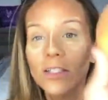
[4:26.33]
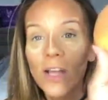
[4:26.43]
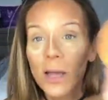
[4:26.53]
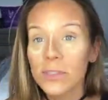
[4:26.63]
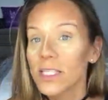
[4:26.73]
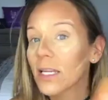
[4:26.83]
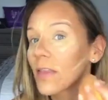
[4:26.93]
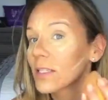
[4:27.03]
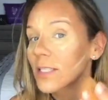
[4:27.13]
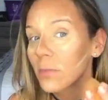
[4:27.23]
So now I'm just taking
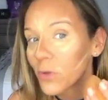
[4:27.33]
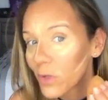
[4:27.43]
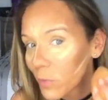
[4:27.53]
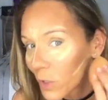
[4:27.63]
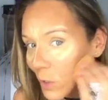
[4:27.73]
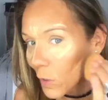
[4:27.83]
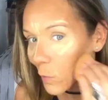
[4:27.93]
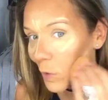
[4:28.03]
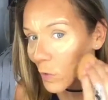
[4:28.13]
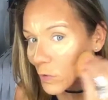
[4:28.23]
that same beauty
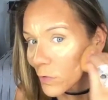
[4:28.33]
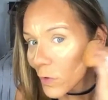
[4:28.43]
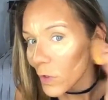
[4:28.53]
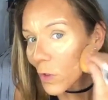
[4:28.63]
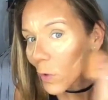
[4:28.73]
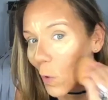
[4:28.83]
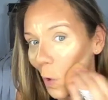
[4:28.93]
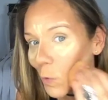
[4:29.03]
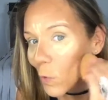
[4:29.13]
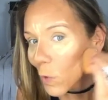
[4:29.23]
blender we used for the
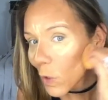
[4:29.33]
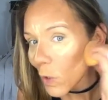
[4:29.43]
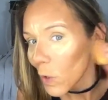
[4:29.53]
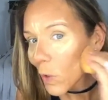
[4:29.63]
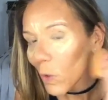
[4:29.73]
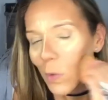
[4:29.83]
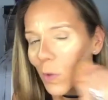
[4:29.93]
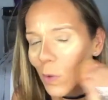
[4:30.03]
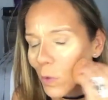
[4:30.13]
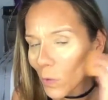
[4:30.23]
contour or
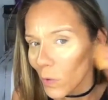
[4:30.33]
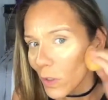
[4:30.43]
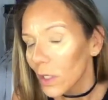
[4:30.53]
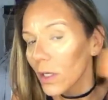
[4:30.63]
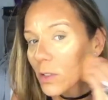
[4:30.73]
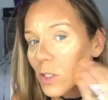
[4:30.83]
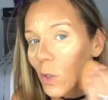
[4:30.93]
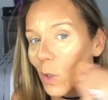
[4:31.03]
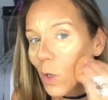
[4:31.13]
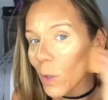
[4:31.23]
the
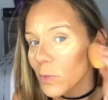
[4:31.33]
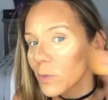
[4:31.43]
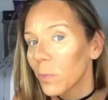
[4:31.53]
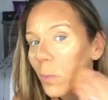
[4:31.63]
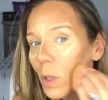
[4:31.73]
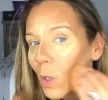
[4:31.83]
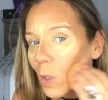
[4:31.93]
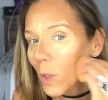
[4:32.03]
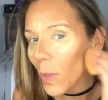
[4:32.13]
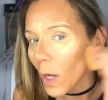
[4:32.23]
concealer, and I'm just
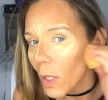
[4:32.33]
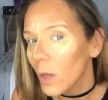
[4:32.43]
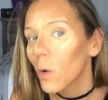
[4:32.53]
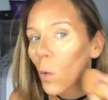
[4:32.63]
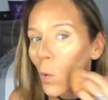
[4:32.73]
blending that in.